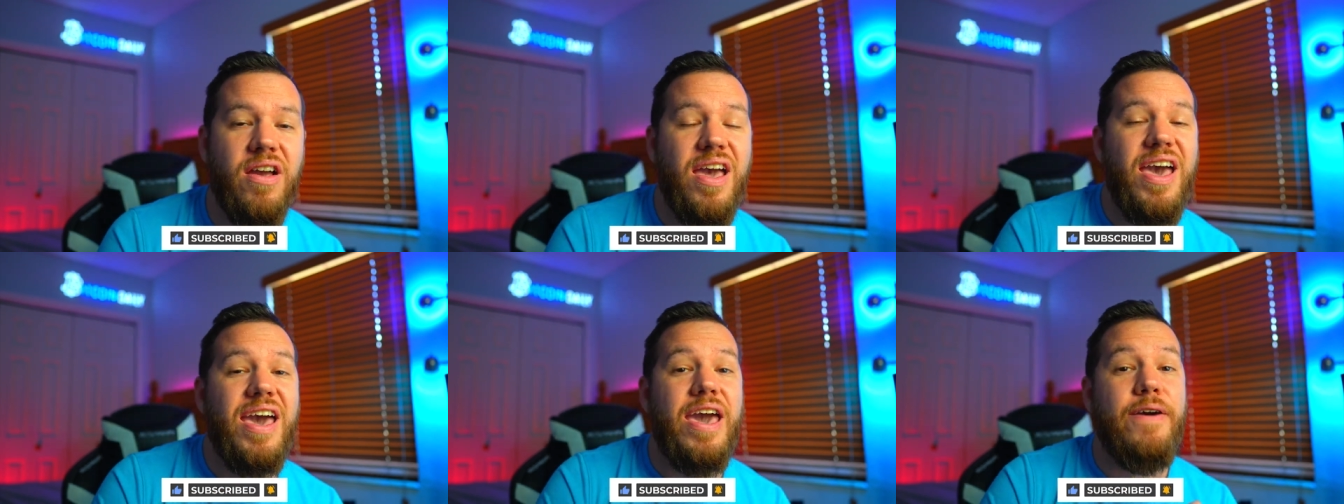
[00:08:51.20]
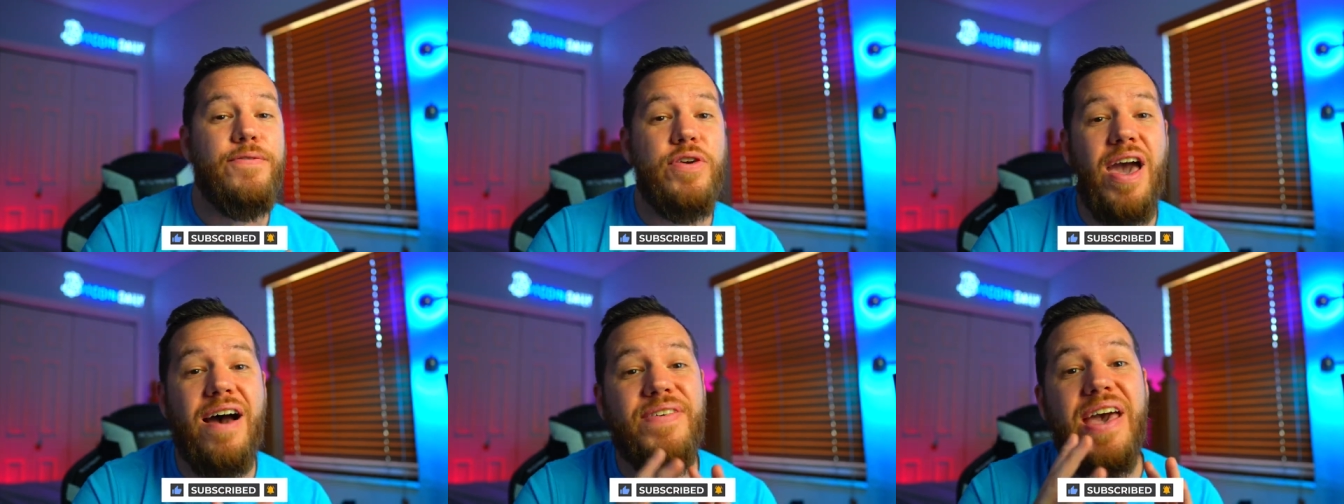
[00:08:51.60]
If you
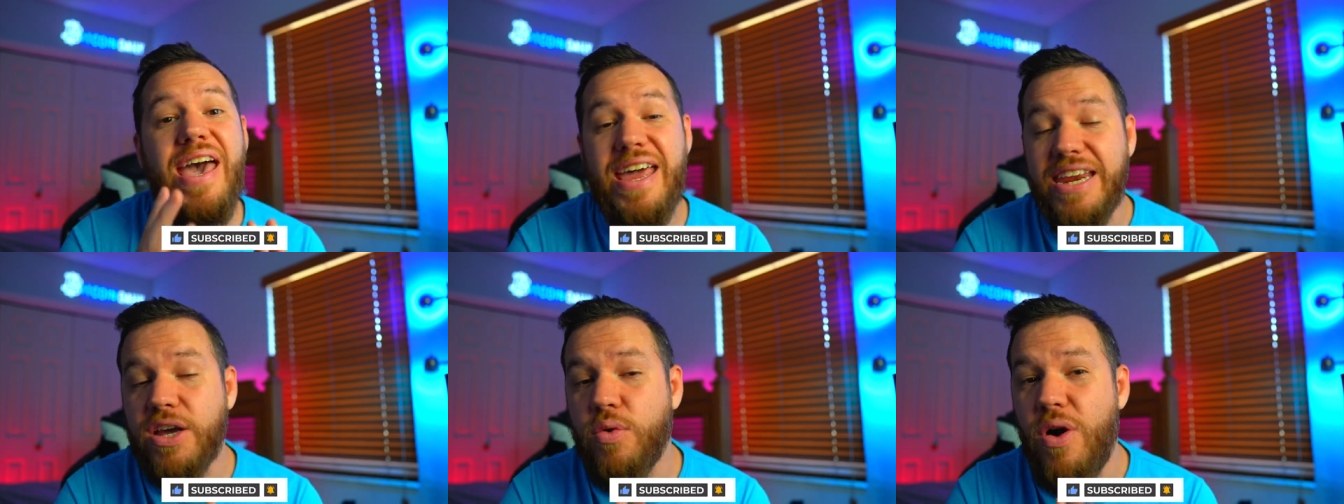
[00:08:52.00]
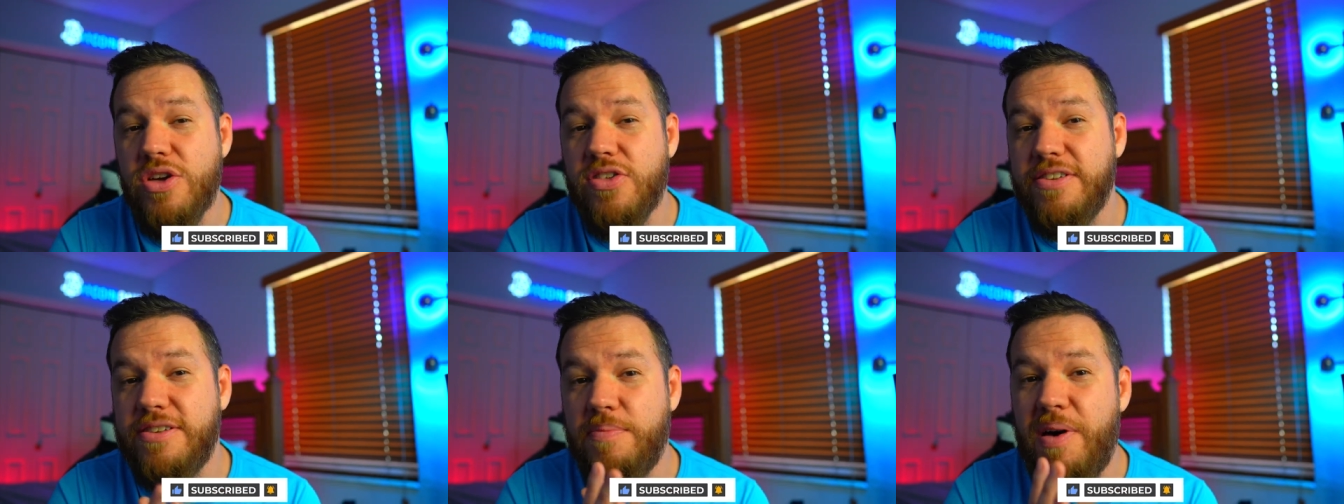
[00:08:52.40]
have any
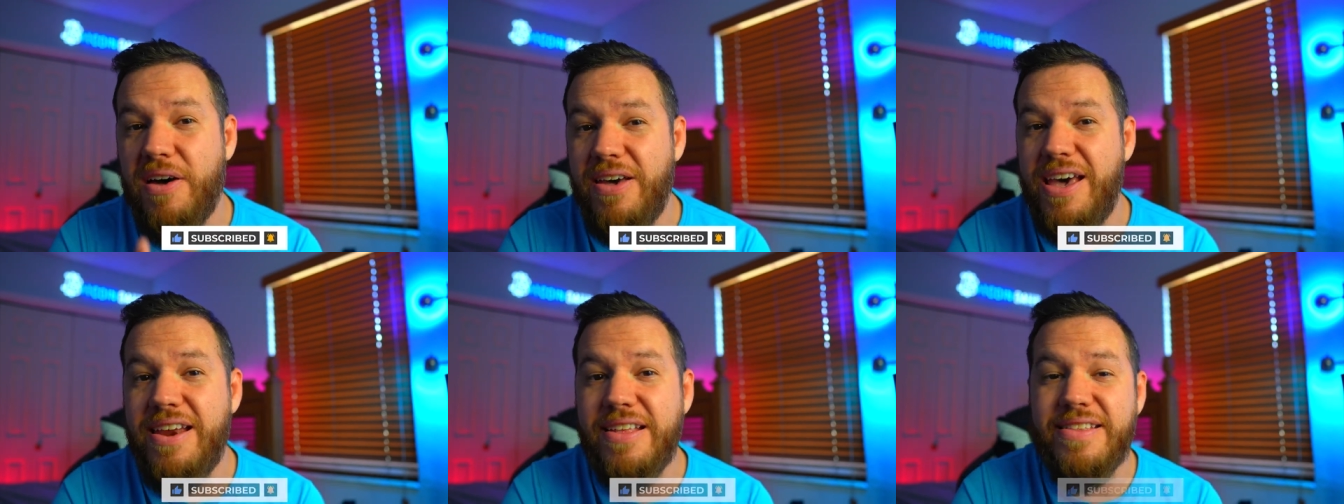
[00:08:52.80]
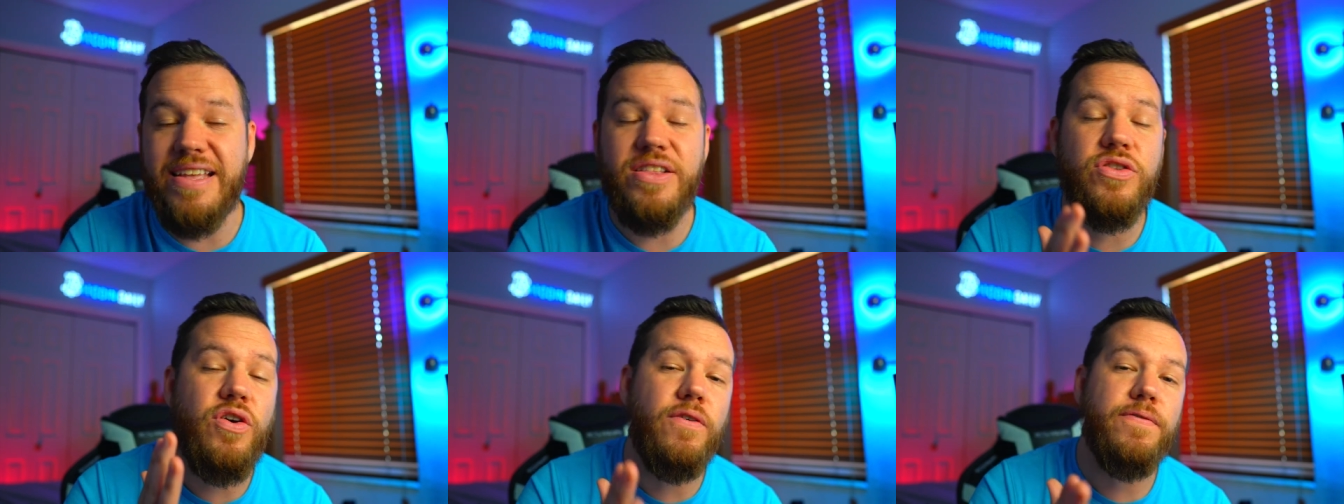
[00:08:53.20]
questions about
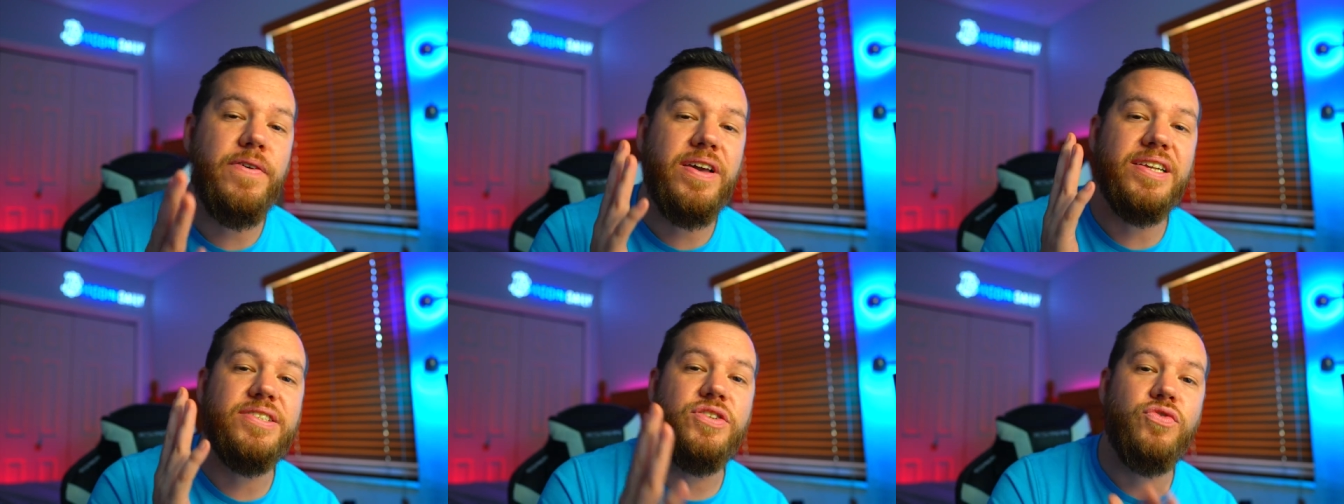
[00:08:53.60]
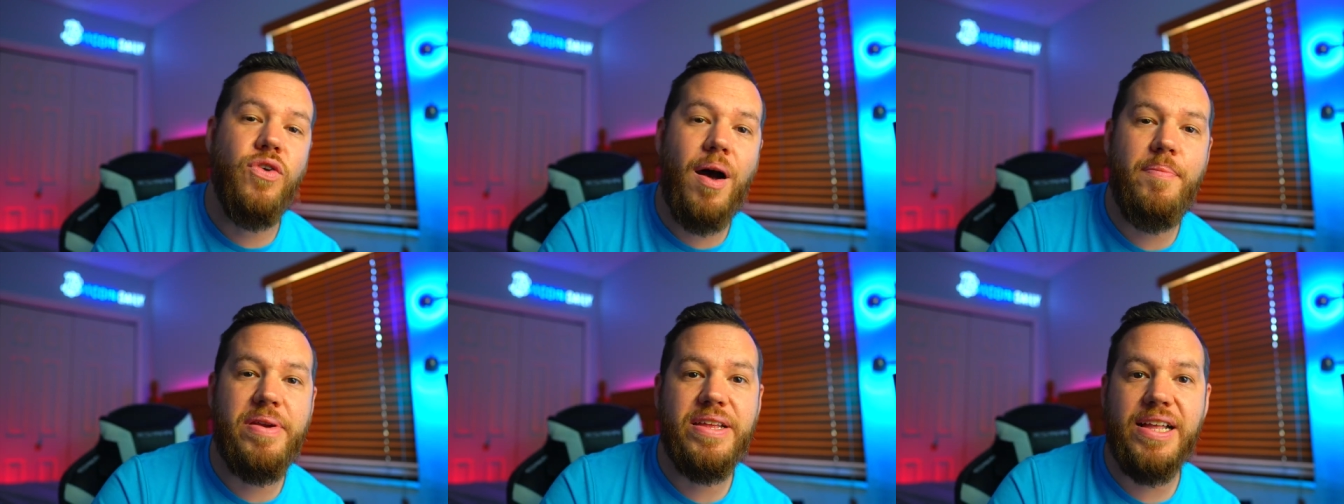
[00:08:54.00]
anything, don't forget to
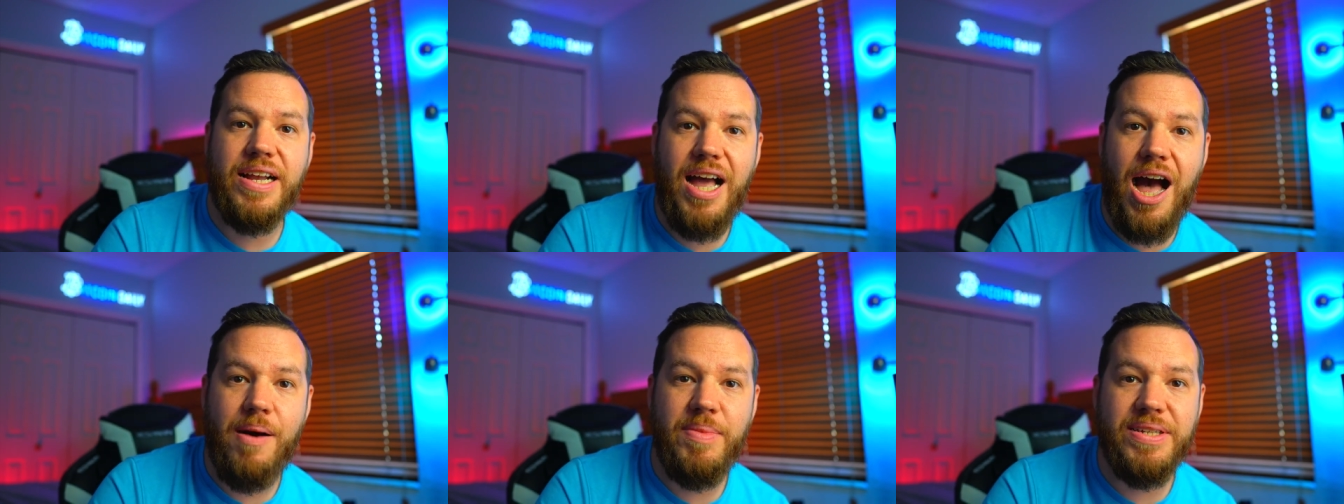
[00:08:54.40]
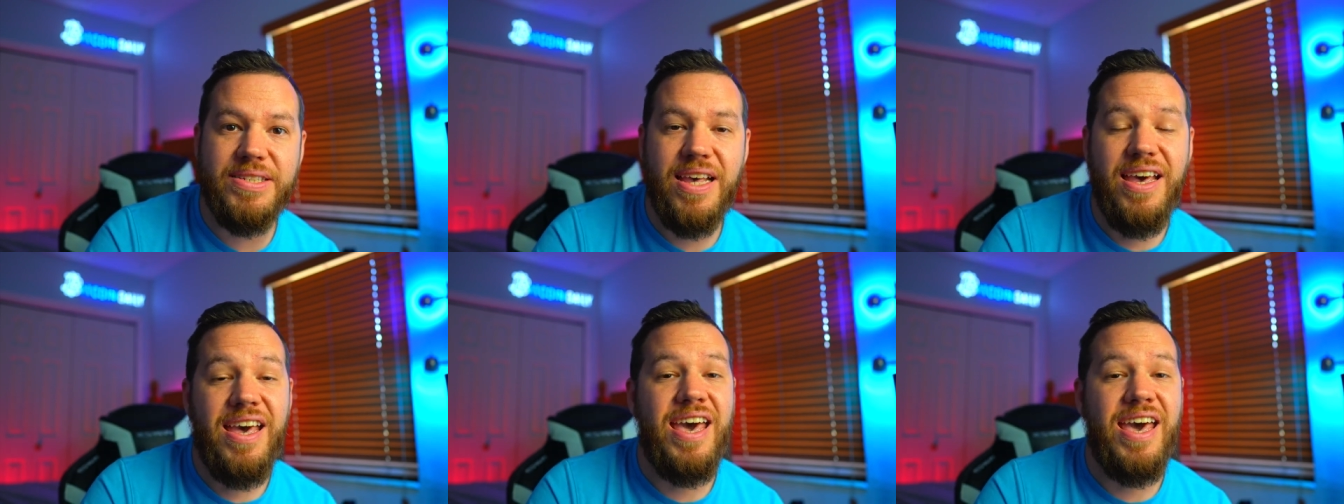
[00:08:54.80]
drop it in the comments.